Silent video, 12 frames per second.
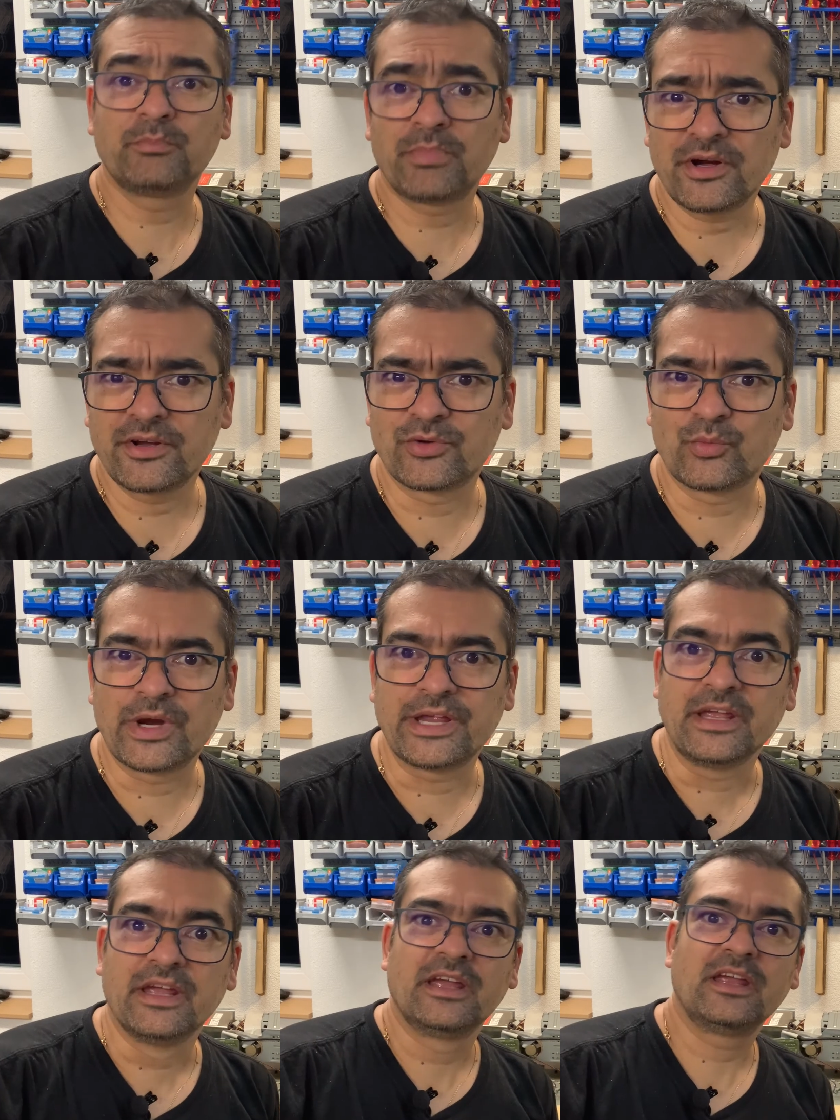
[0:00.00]
by the
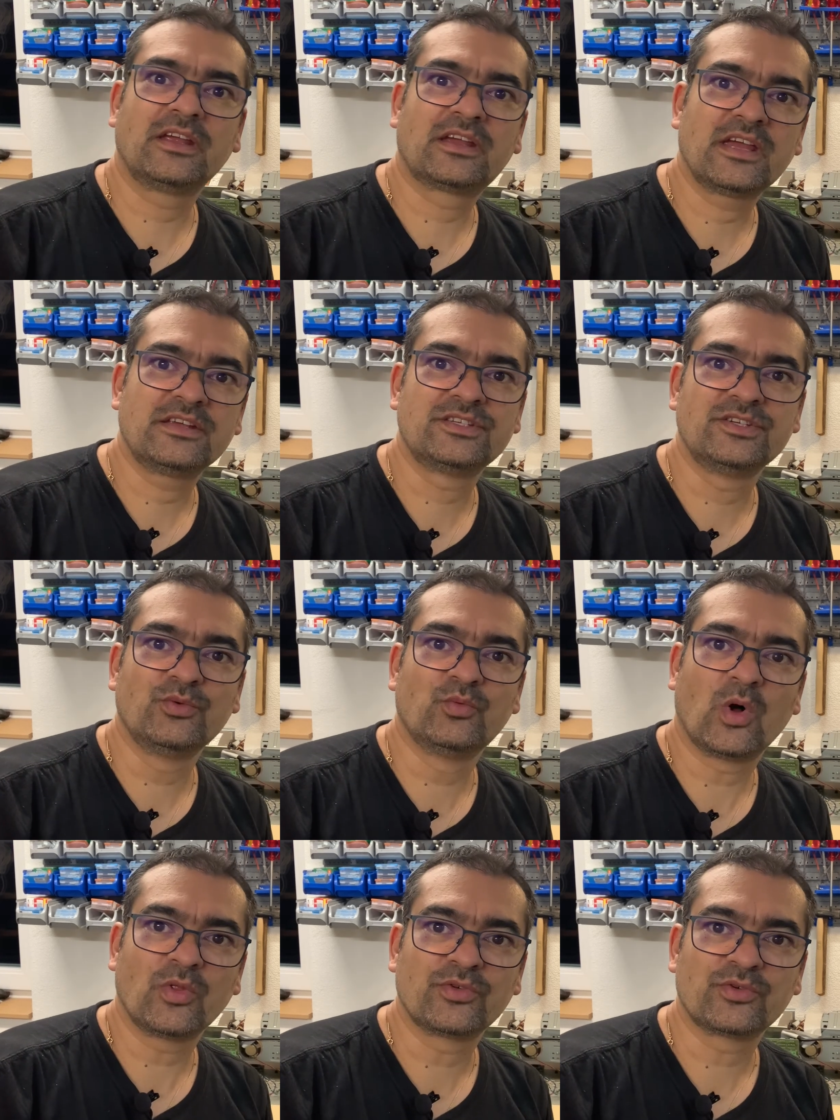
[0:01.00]
way, in case you
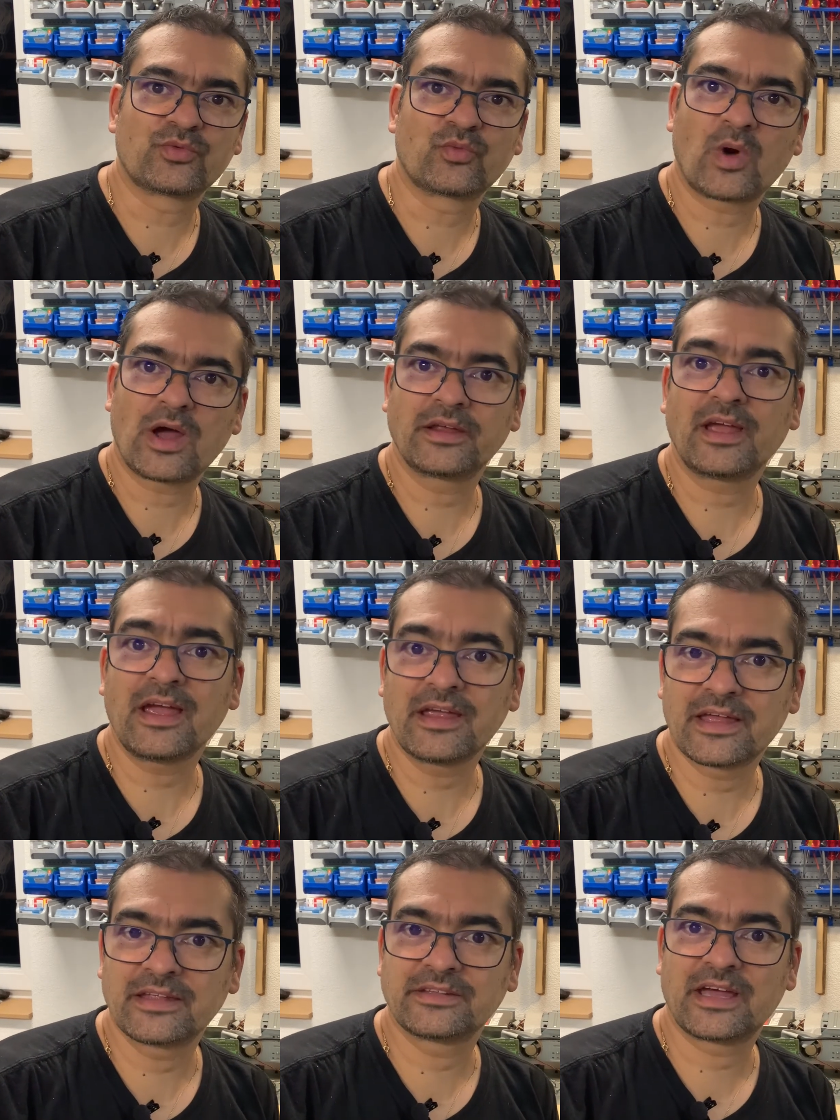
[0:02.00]
wondered why I
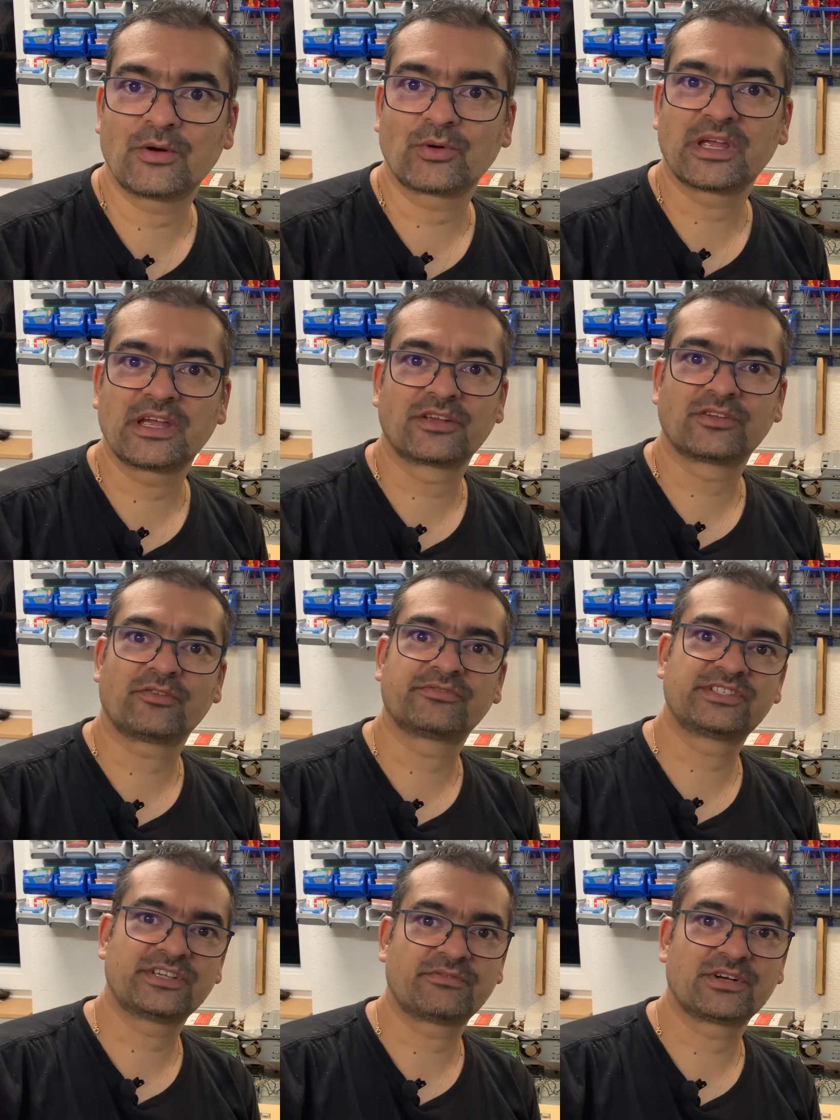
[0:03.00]
had now kicked off
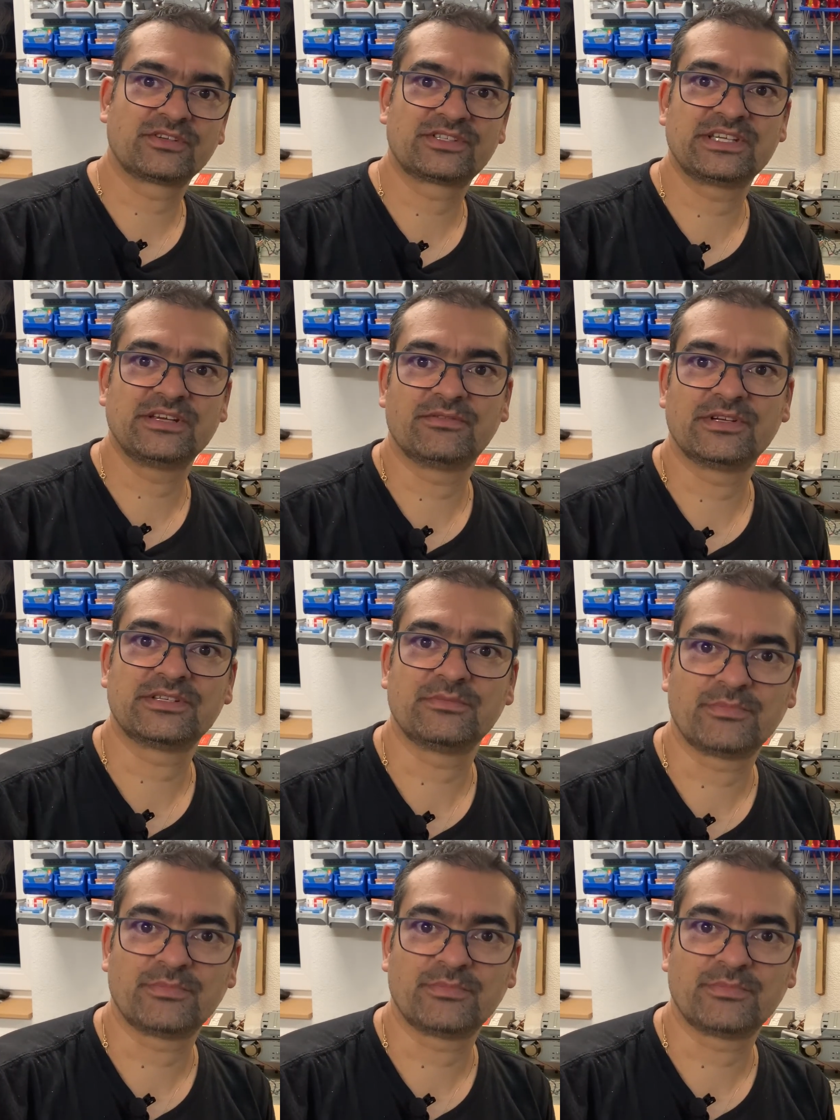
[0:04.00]
several series in